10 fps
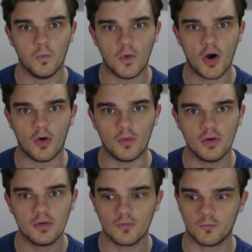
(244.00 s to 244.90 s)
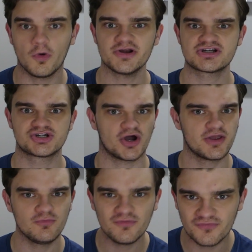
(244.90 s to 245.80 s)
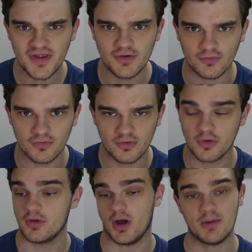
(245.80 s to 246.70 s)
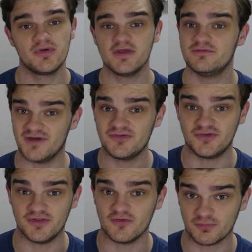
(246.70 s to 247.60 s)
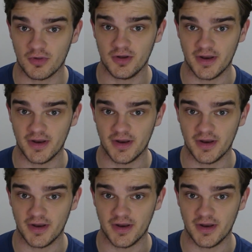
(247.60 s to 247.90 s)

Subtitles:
Whoa, what a shocking reveal. I'm really invested in this plot